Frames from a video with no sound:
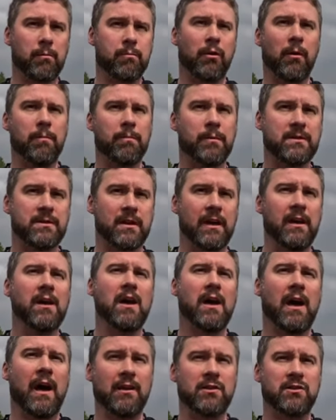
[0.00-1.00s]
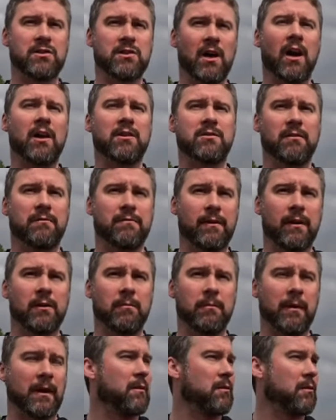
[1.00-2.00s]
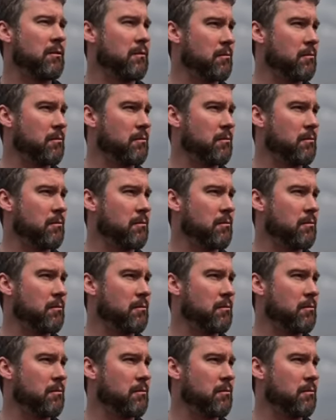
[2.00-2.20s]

property and started filming